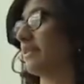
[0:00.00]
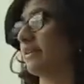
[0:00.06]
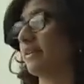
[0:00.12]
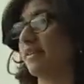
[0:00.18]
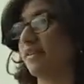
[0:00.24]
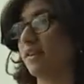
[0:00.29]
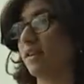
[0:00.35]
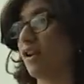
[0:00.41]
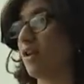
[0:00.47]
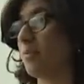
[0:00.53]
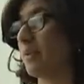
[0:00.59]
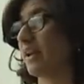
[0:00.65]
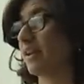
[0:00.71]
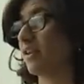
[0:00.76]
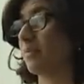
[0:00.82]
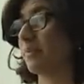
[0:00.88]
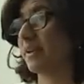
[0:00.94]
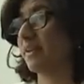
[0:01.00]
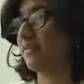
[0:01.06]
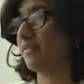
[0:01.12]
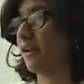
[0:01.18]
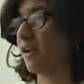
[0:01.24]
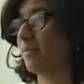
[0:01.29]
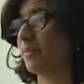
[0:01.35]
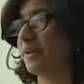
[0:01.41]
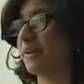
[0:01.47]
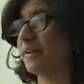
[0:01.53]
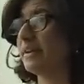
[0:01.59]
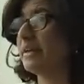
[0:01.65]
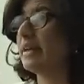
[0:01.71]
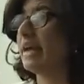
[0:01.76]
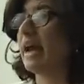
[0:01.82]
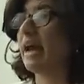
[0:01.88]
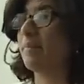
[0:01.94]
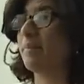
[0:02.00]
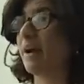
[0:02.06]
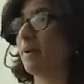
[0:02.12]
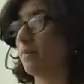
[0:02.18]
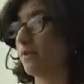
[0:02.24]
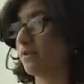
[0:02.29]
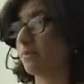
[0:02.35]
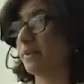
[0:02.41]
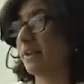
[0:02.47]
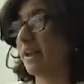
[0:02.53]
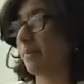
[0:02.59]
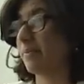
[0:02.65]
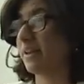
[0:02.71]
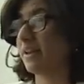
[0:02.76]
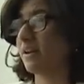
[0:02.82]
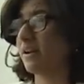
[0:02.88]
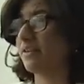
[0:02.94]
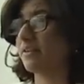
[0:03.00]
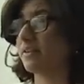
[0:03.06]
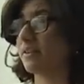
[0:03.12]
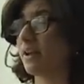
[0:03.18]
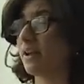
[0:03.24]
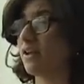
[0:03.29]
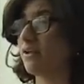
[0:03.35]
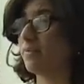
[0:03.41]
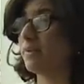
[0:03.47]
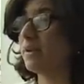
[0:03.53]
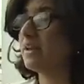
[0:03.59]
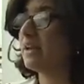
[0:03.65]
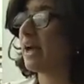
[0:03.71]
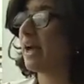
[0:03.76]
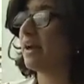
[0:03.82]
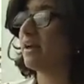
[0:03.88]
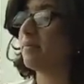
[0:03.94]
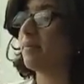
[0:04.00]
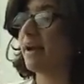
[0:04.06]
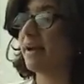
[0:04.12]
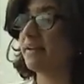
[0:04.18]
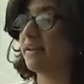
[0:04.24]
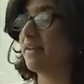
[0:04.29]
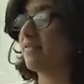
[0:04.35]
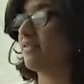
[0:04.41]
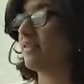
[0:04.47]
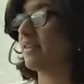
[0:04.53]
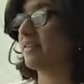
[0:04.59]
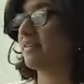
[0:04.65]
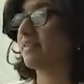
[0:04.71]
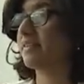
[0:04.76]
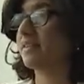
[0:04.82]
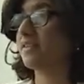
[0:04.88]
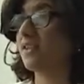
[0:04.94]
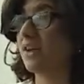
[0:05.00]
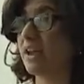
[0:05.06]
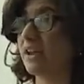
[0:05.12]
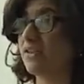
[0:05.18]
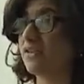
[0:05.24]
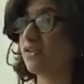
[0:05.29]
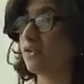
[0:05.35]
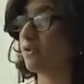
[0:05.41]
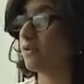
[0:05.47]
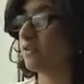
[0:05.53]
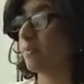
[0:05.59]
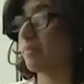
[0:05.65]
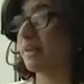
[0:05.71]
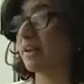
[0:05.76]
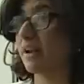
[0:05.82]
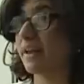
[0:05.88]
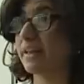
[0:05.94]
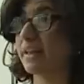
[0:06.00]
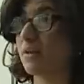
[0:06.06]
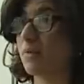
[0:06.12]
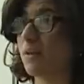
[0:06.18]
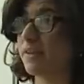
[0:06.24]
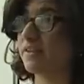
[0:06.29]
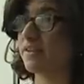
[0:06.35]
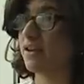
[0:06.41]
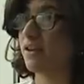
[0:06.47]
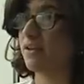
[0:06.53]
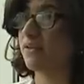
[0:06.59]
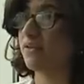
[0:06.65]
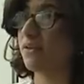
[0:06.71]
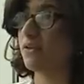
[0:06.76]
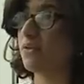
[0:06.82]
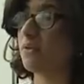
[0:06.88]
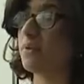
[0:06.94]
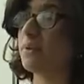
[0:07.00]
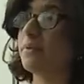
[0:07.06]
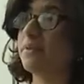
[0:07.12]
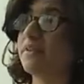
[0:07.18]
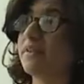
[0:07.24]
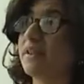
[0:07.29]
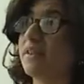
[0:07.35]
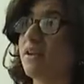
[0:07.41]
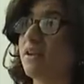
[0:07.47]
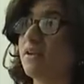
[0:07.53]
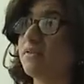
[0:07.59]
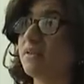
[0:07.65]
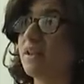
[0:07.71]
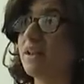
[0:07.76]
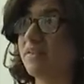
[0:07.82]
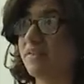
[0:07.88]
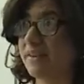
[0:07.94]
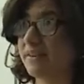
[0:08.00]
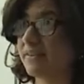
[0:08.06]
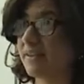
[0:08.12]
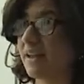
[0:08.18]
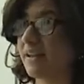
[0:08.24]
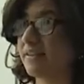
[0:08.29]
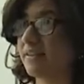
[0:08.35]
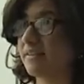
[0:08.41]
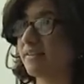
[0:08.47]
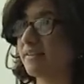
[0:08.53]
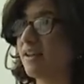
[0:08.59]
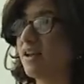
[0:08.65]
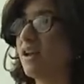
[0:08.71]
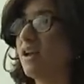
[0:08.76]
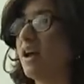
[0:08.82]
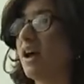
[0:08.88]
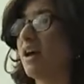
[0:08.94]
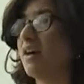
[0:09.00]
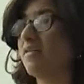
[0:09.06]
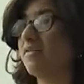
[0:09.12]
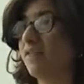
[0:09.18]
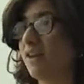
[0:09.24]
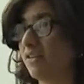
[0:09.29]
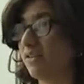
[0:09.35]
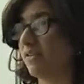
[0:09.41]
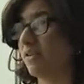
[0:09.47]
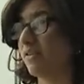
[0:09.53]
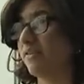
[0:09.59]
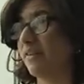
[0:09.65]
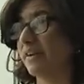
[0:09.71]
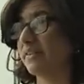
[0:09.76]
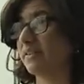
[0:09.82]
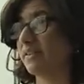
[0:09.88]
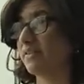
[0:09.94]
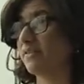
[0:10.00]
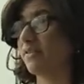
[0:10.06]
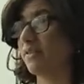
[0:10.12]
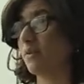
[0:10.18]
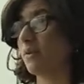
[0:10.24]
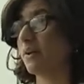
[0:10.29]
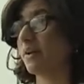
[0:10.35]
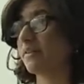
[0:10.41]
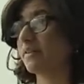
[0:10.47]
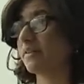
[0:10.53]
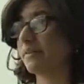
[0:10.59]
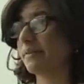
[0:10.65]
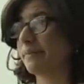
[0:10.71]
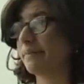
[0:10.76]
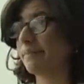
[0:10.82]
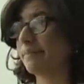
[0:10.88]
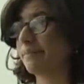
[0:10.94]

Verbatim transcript: in the, in the global economic environment um, and what's been happening closer to home. Um, and if this change or something like it were to go through, we would see those living standards uh, further affected for the worst.